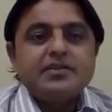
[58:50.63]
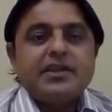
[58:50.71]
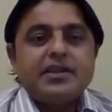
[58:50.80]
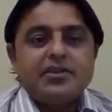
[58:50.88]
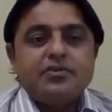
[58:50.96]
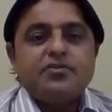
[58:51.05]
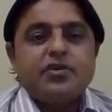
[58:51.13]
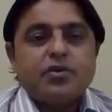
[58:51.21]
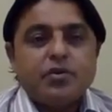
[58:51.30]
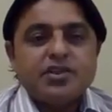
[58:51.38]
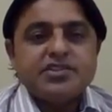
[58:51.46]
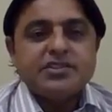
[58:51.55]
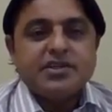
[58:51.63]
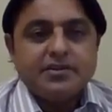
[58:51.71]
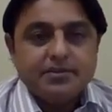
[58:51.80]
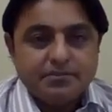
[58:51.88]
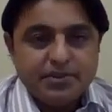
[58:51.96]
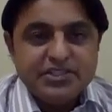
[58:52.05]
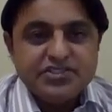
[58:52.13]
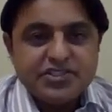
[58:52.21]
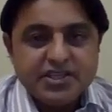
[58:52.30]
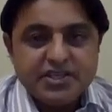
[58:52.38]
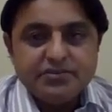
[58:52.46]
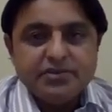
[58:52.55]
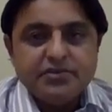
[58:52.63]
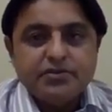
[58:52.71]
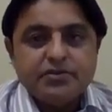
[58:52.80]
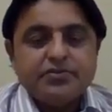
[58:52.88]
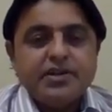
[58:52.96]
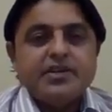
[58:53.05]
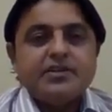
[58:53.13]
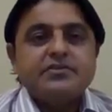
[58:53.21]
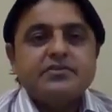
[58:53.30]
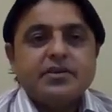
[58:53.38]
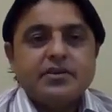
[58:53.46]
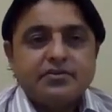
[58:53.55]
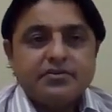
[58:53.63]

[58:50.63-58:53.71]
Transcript: Thank you for watching. Please share with your friends,